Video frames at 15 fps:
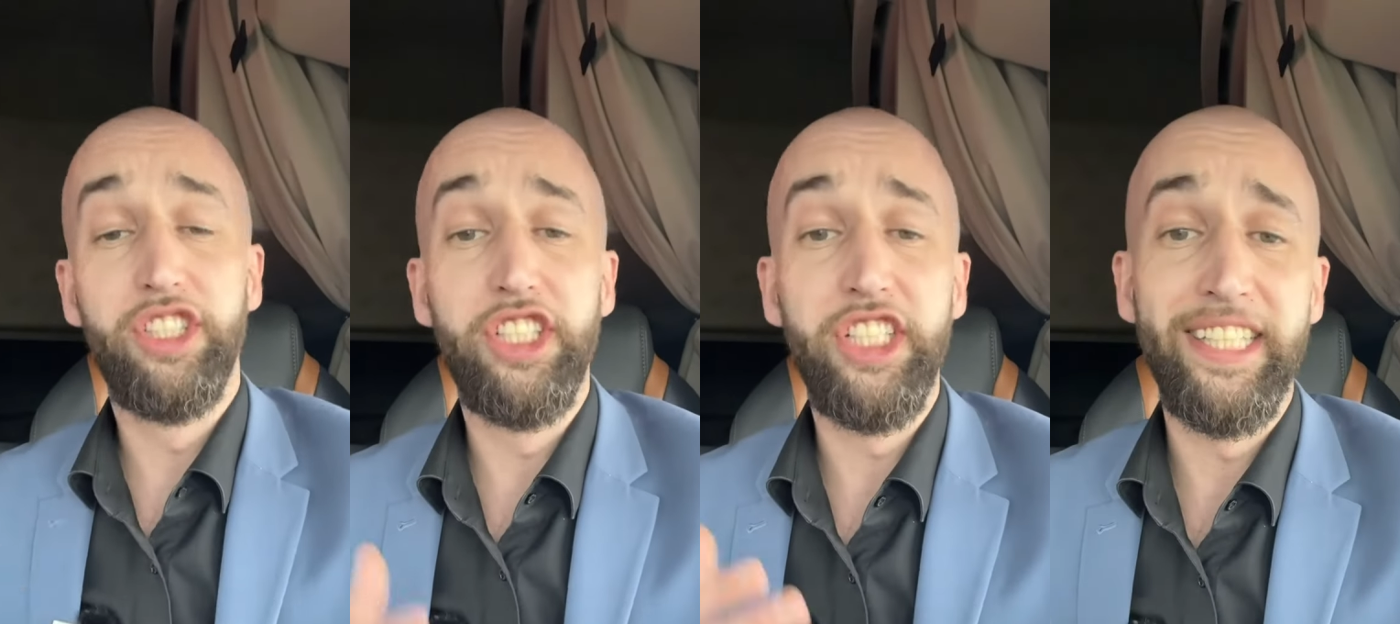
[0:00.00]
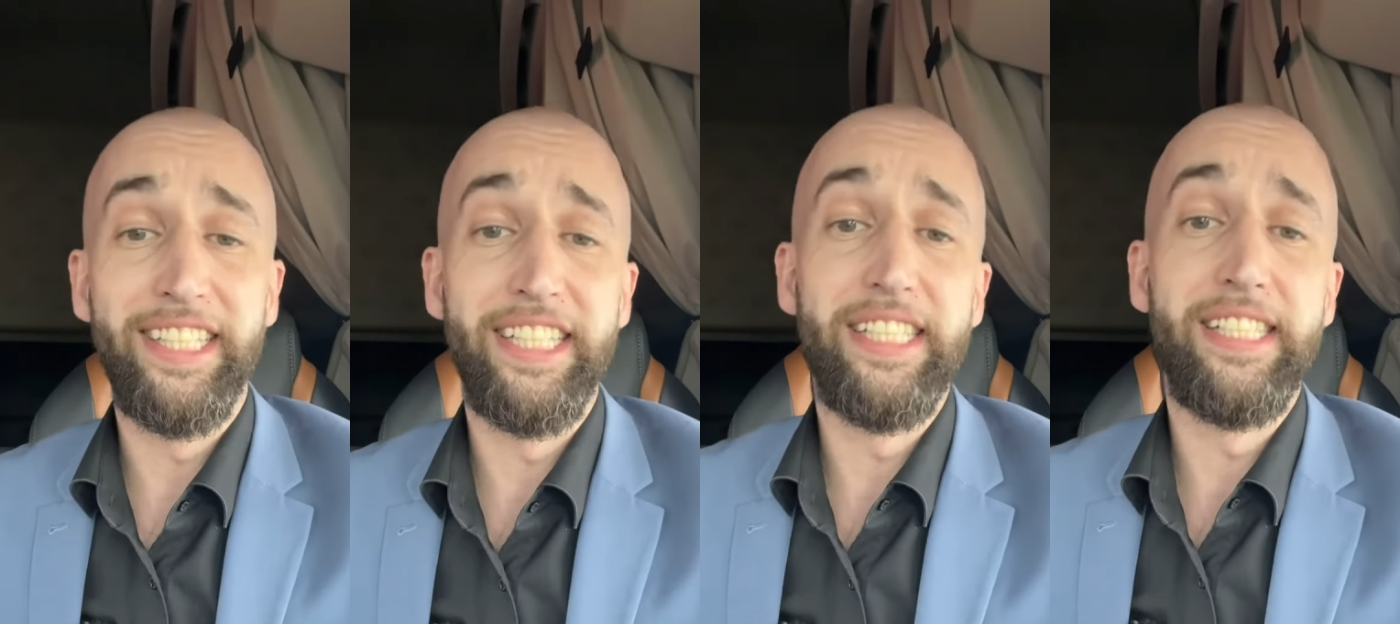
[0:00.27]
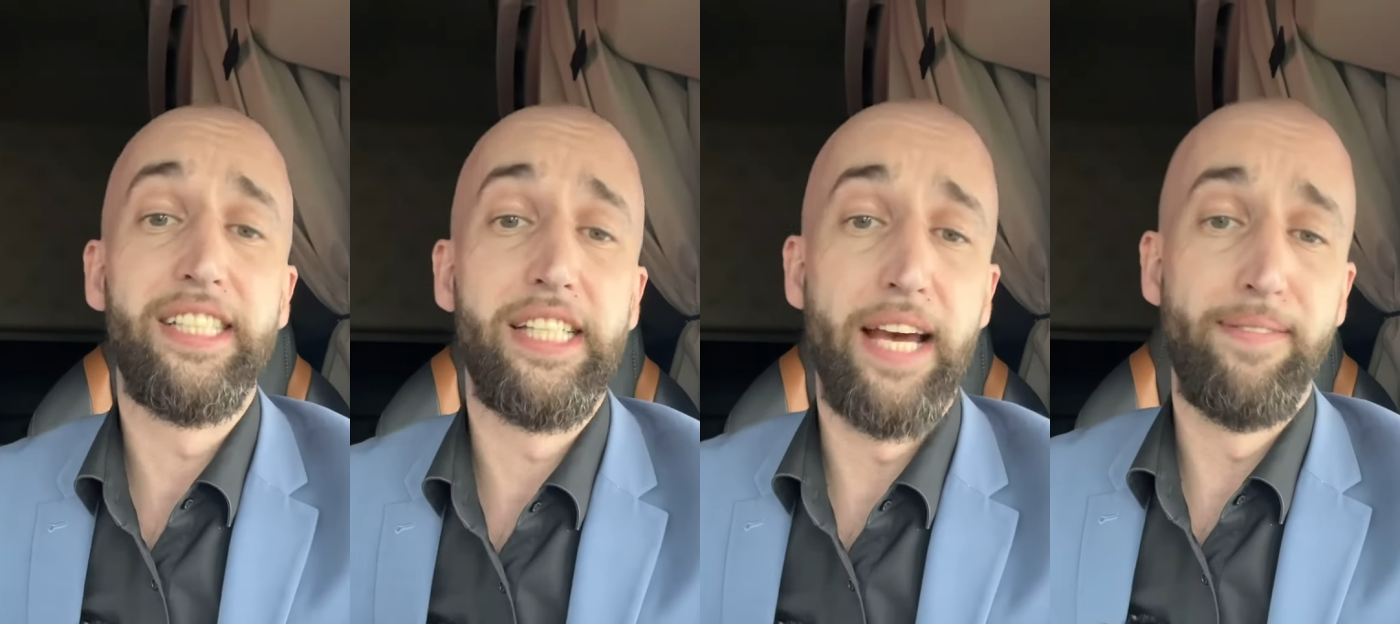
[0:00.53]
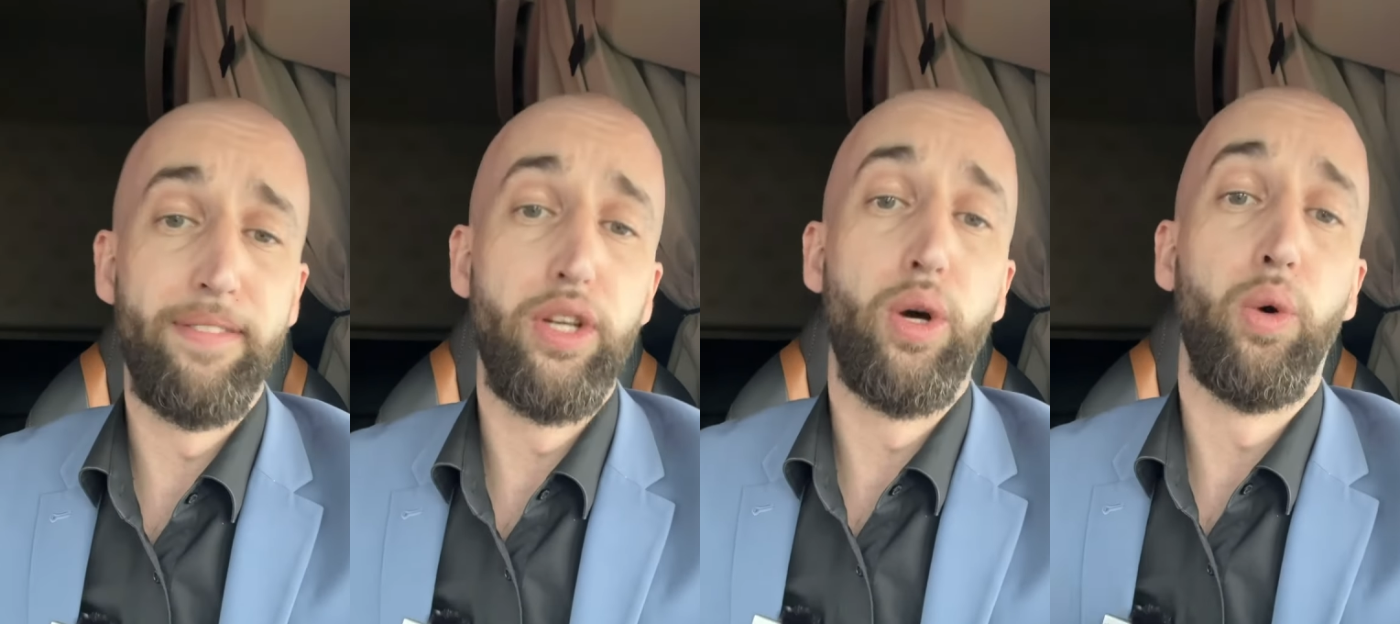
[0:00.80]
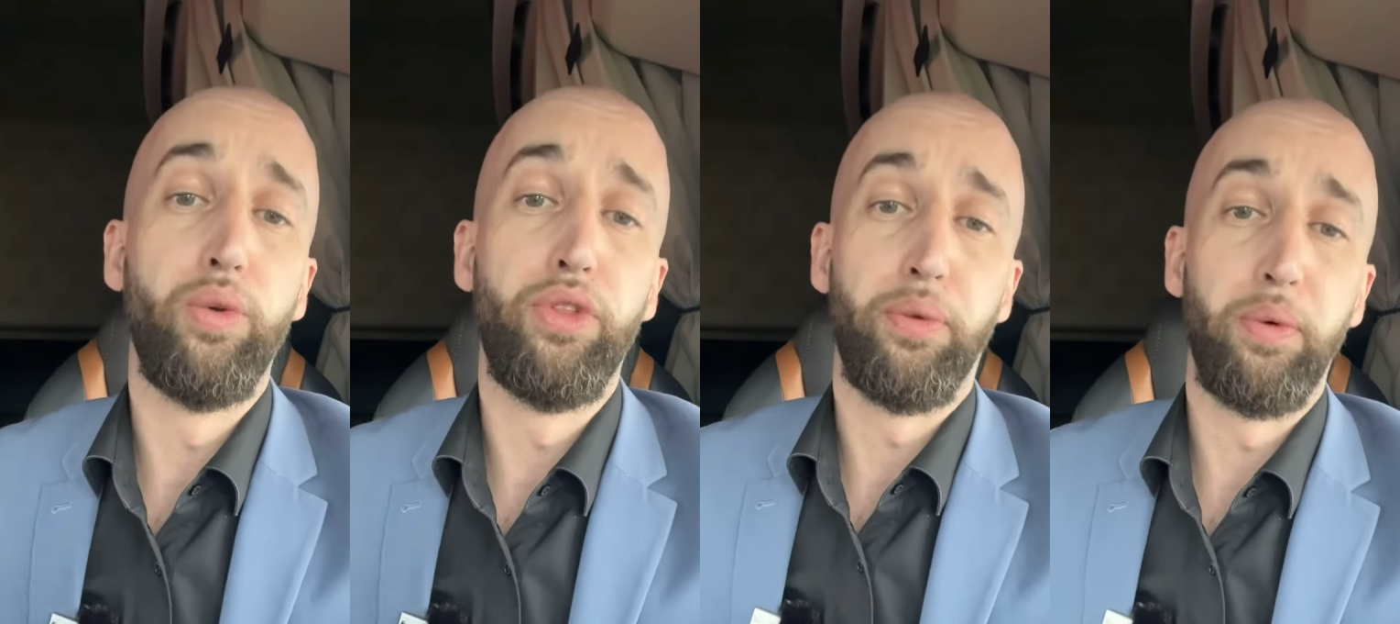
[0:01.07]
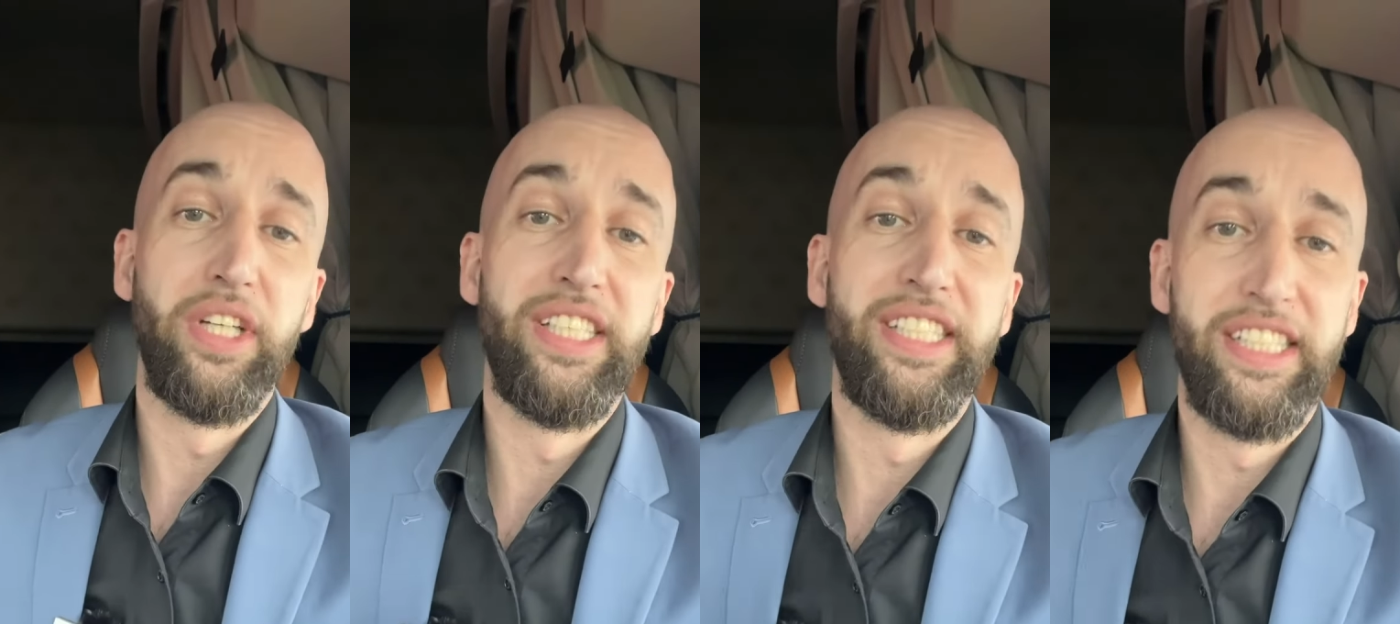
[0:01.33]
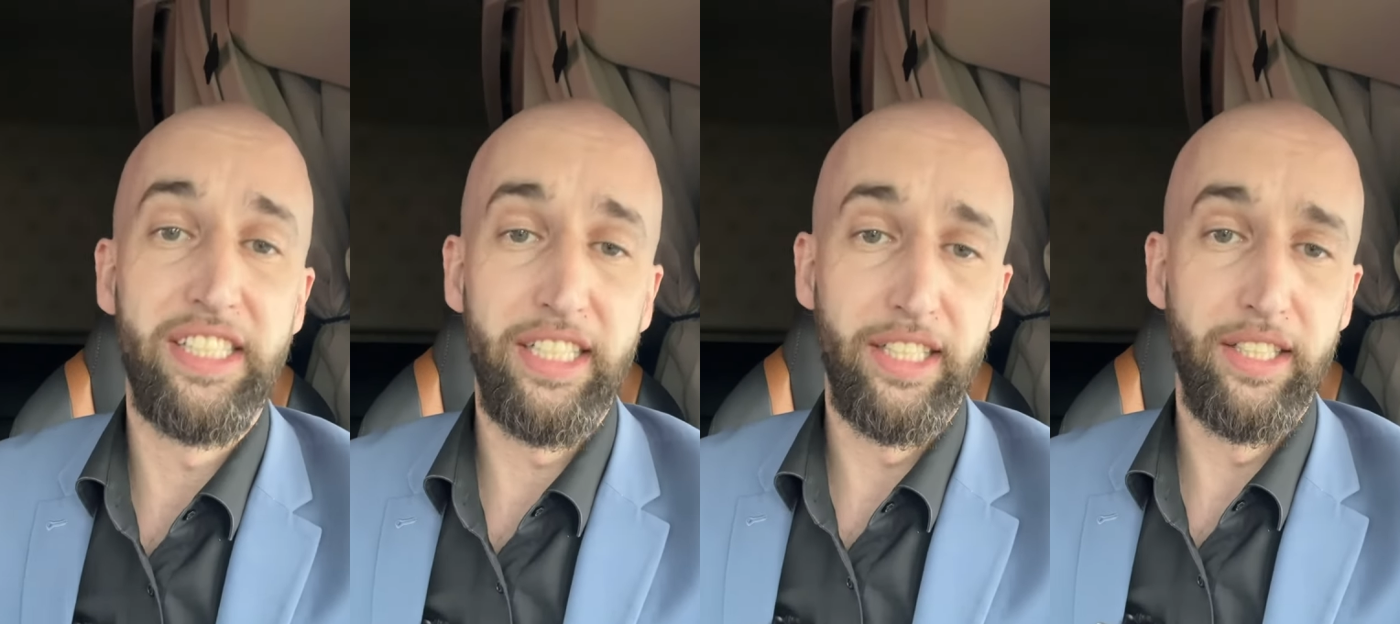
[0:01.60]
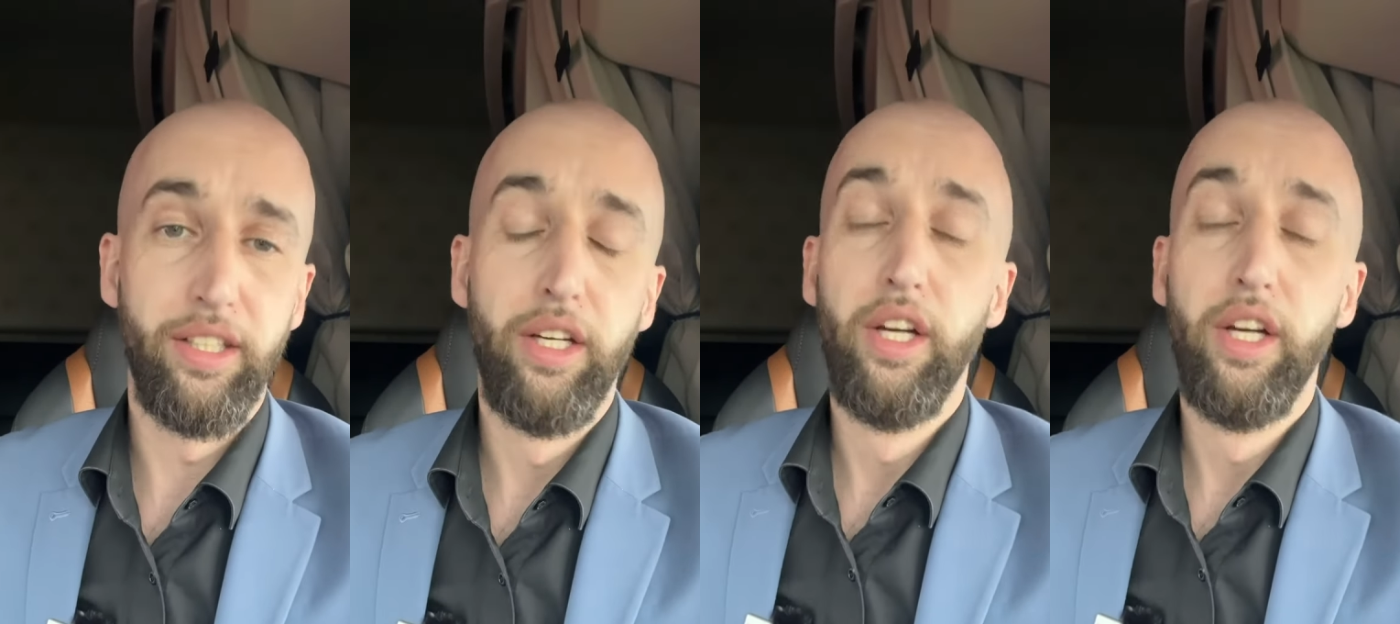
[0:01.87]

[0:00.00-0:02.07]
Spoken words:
GT703 seat.